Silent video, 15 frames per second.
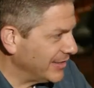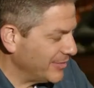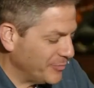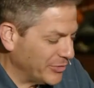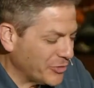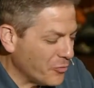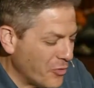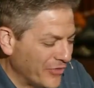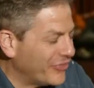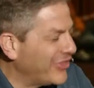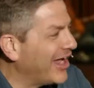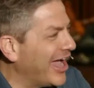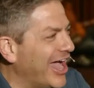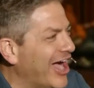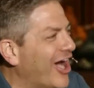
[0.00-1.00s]
But the one
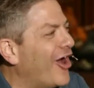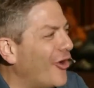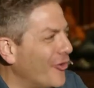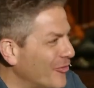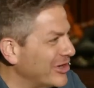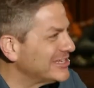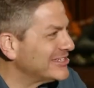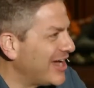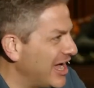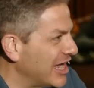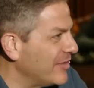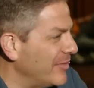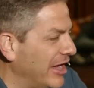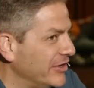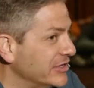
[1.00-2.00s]
thing I always talk
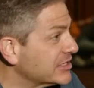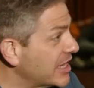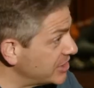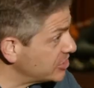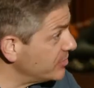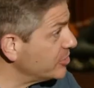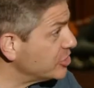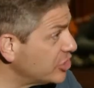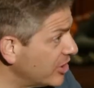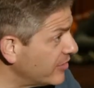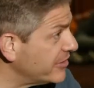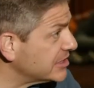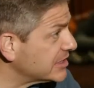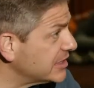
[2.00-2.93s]
about is customer service.